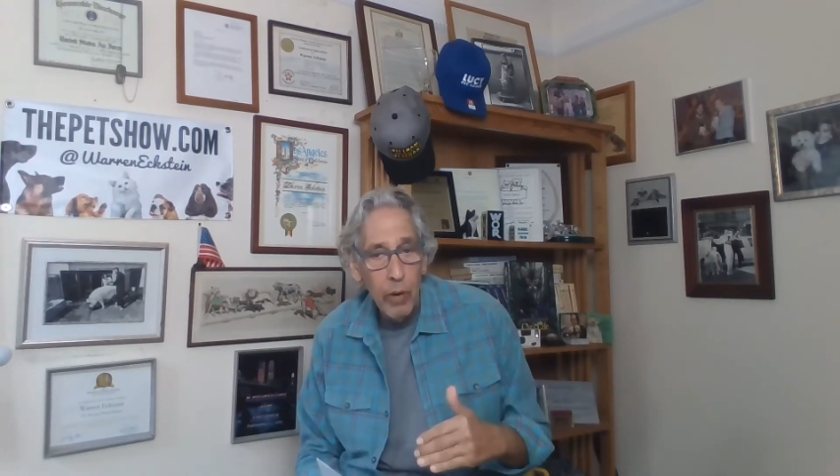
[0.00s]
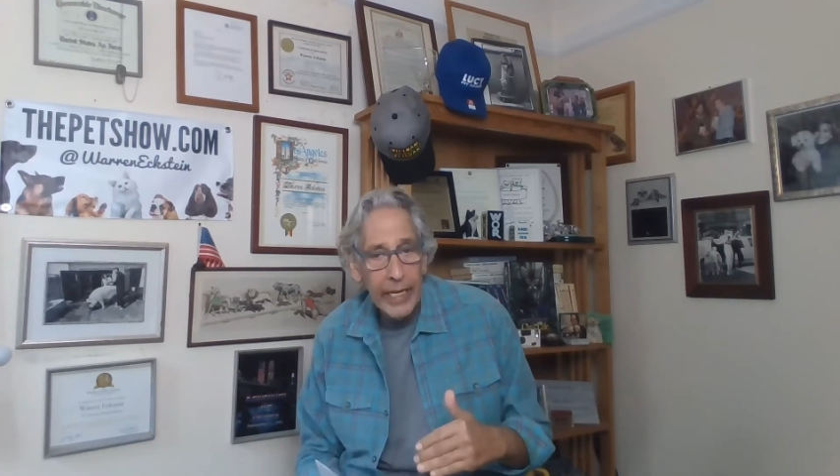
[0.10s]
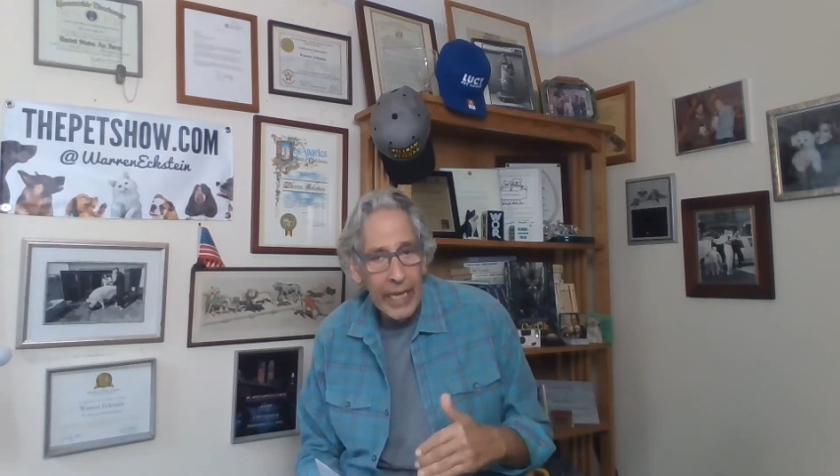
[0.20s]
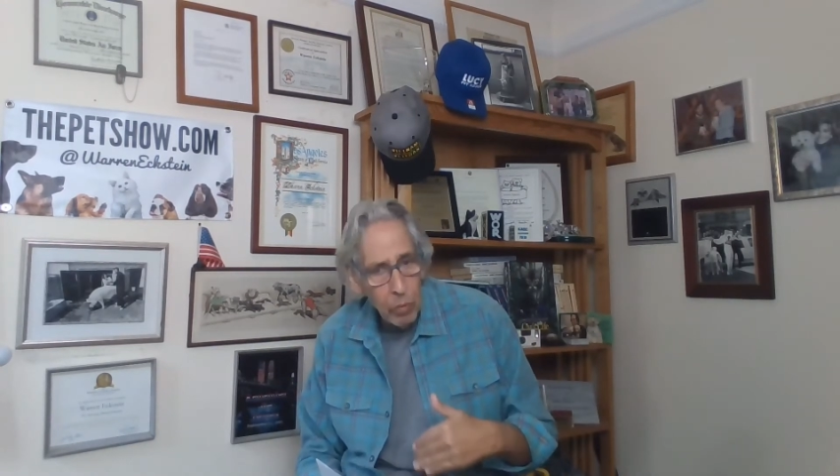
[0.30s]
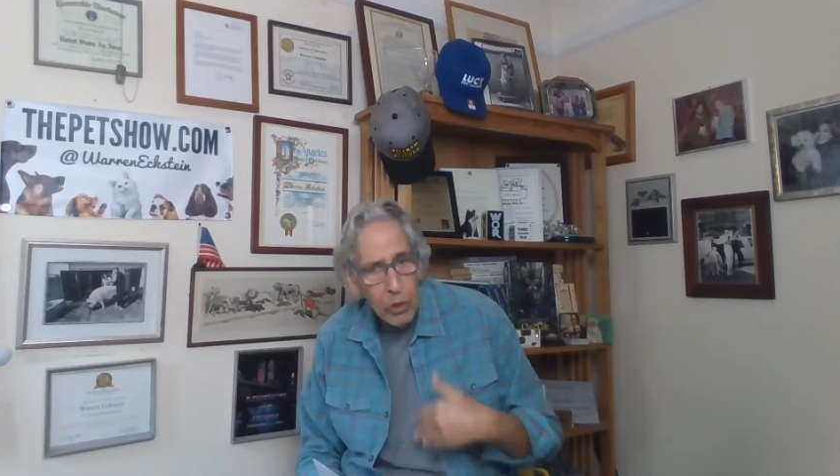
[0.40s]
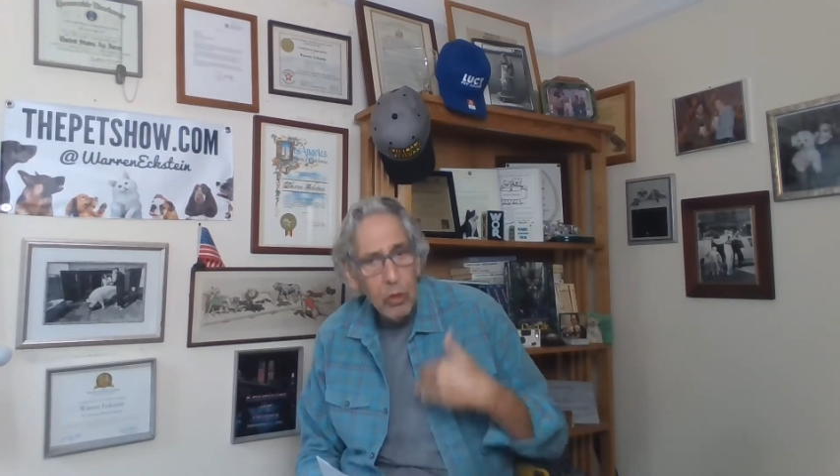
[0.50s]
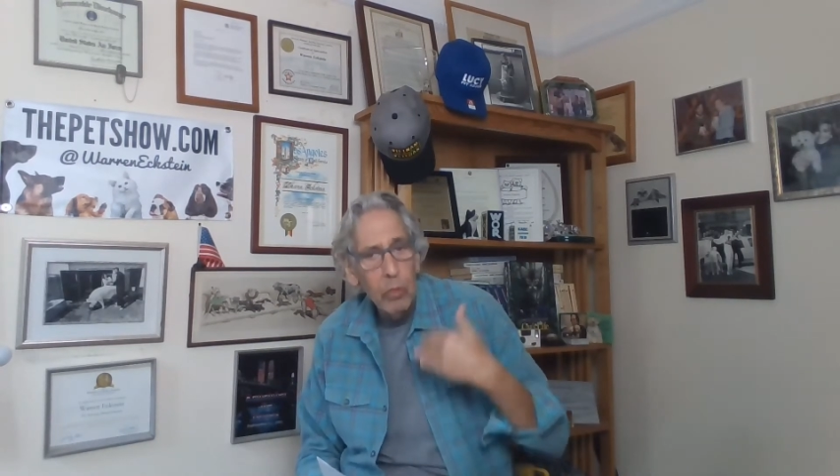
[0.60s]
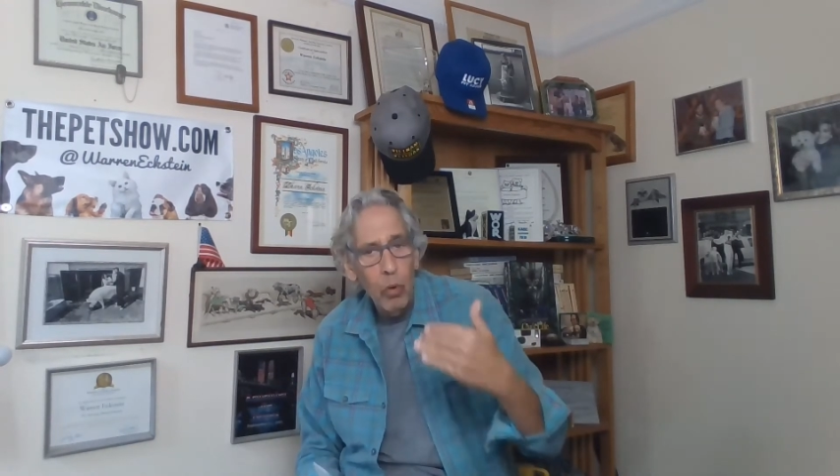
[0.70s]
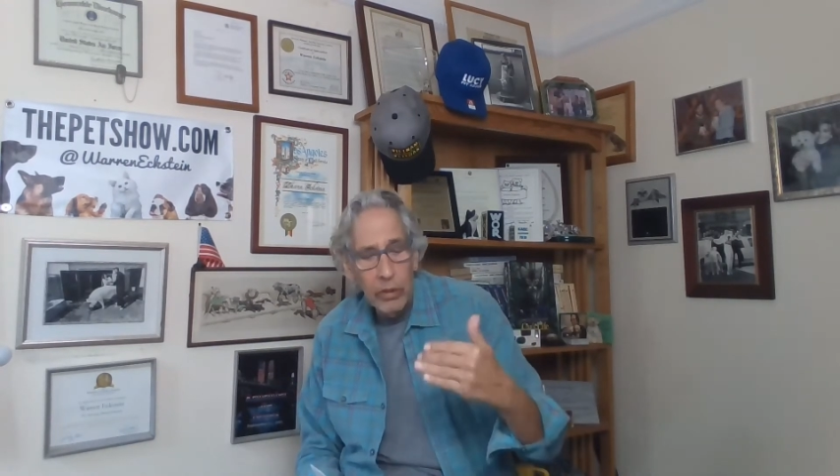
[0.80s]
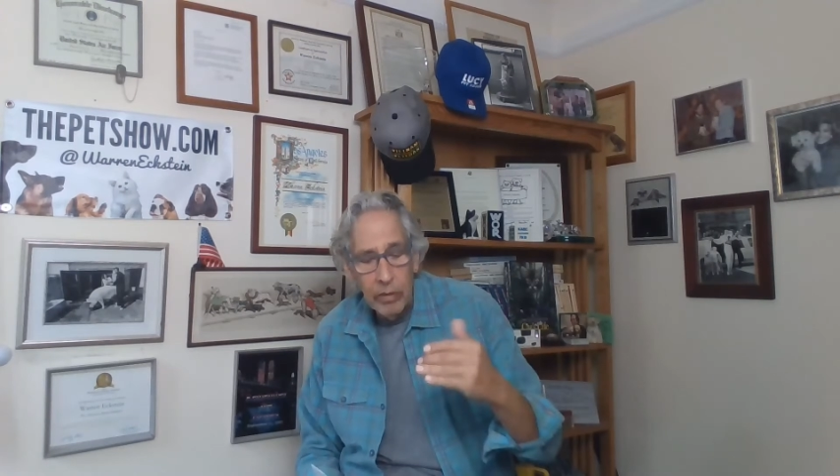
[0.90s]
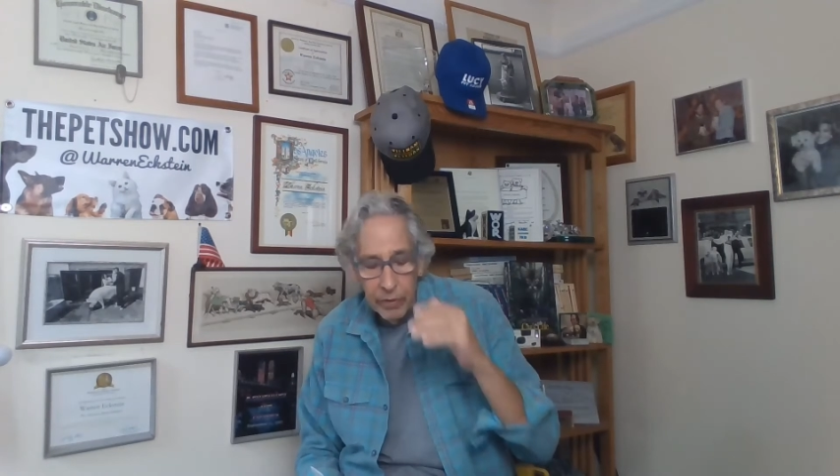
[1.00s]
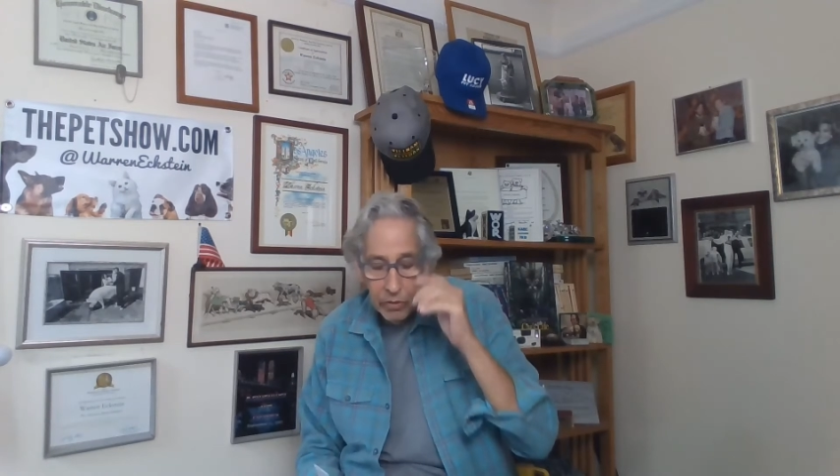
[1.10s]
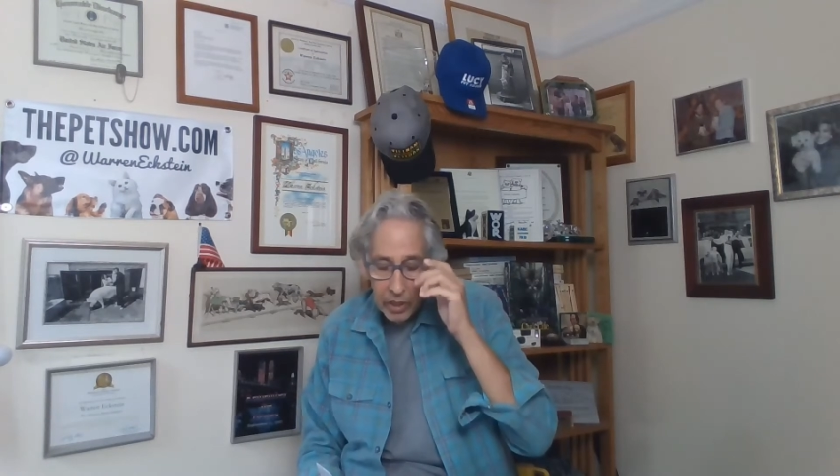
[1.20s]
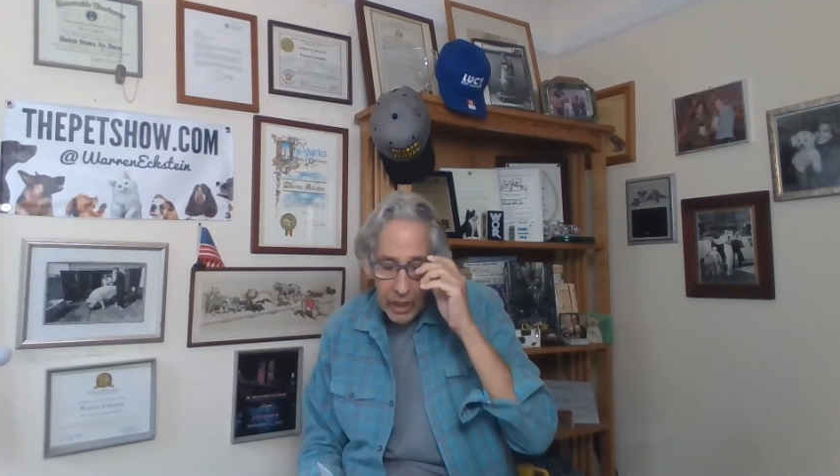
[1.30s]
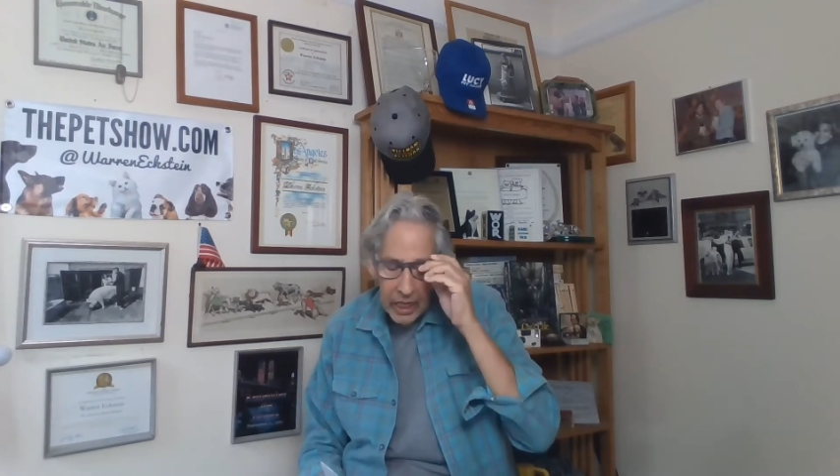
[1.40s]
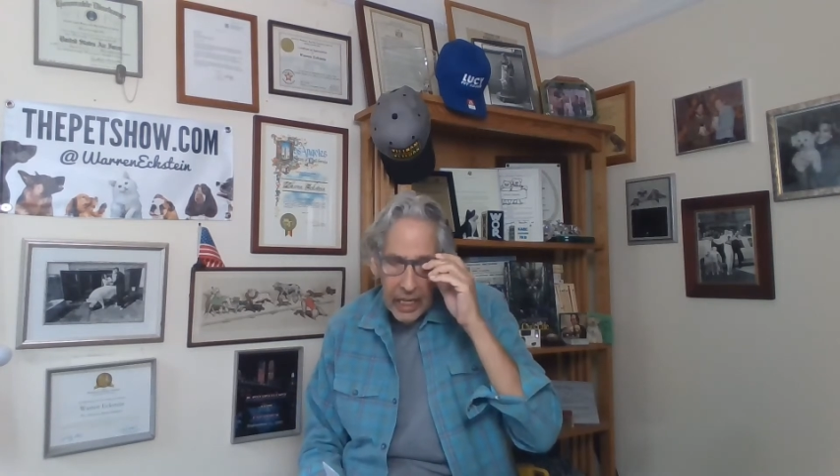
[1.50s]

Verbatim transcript: right now. We'll do more in the future.